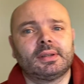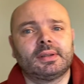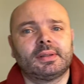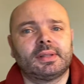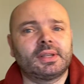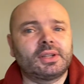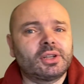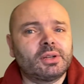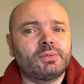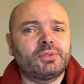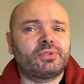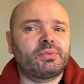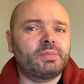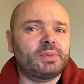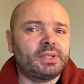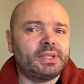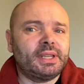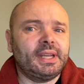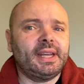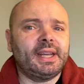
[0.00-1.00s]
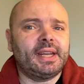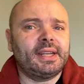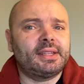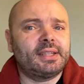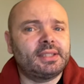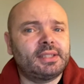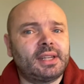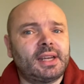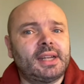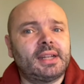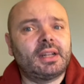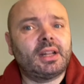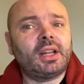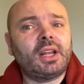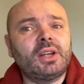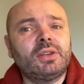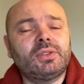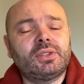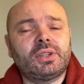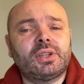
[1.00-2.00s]
that comes from seeking to stay
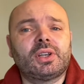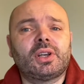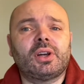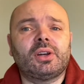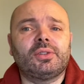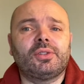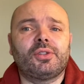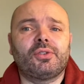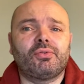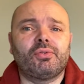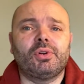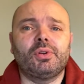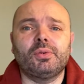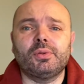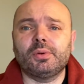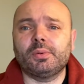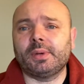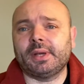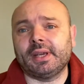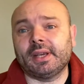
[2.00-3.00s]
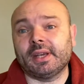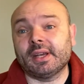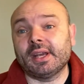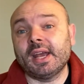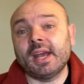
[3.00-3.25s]
close to God through the week,